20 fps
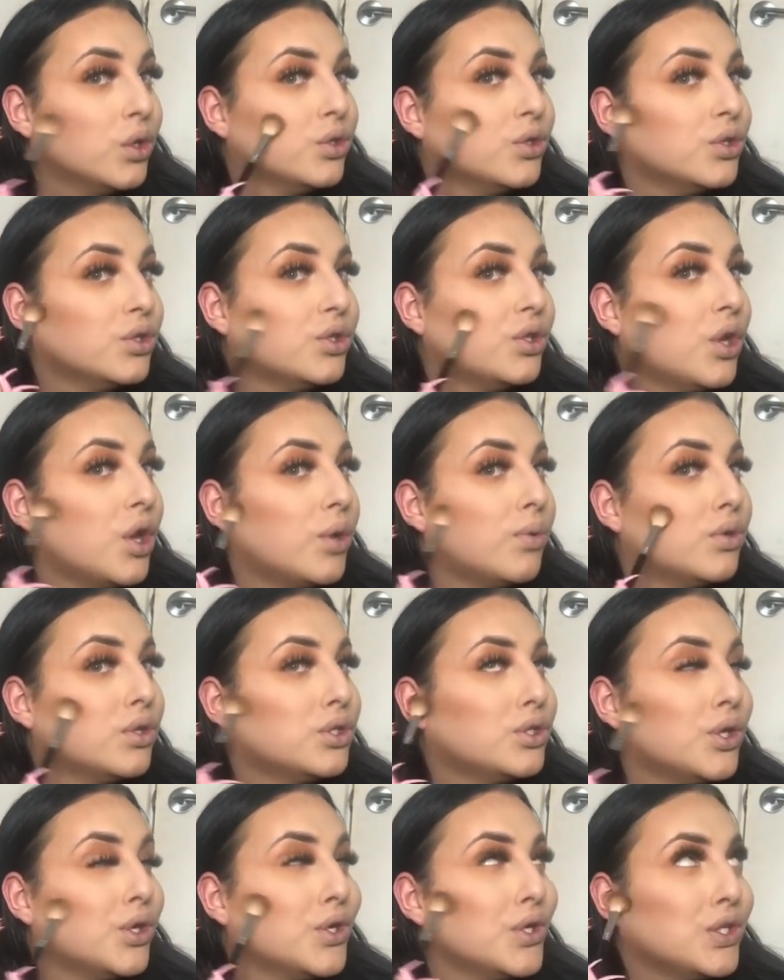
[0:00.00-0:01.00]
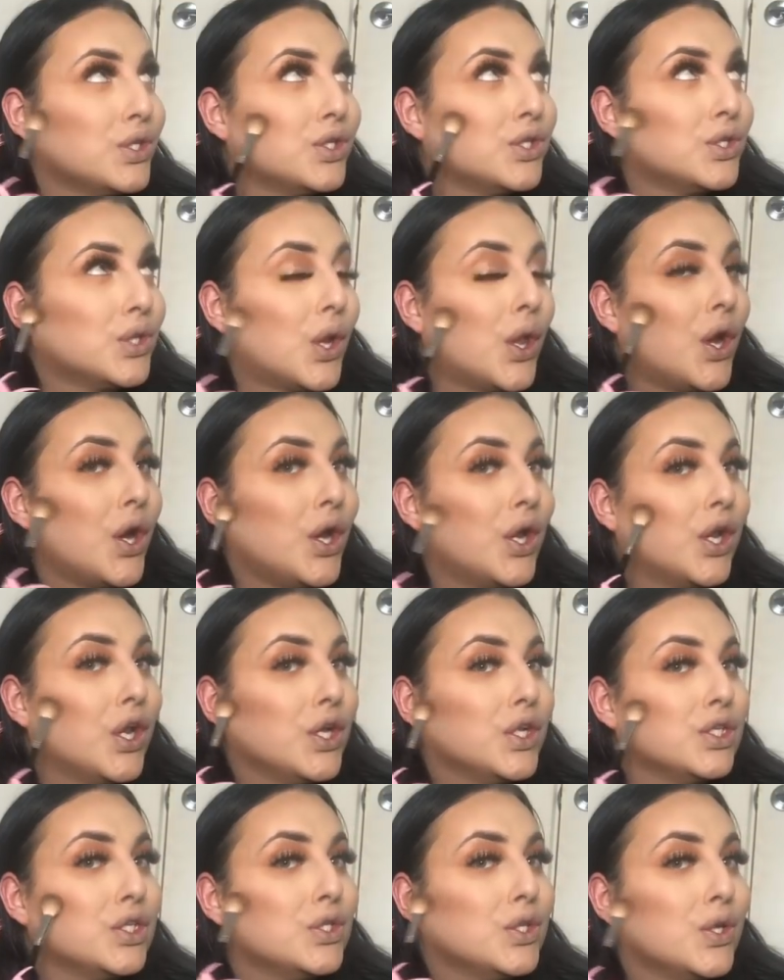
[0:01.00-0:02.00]
Just ever so
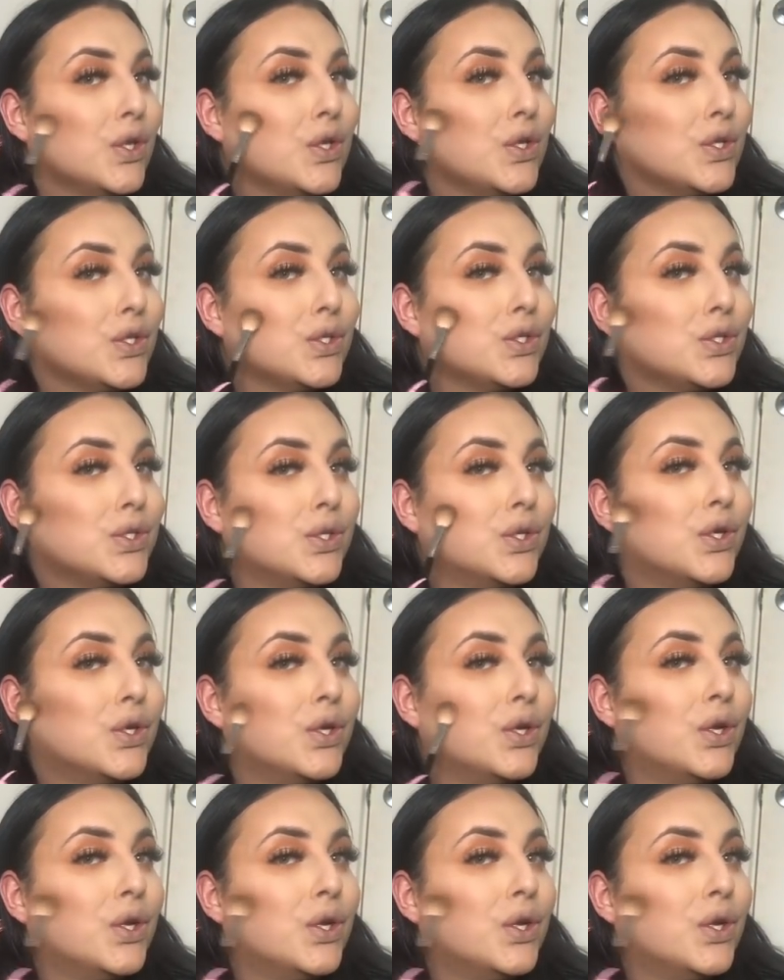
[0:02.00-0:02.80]
slightly, sis.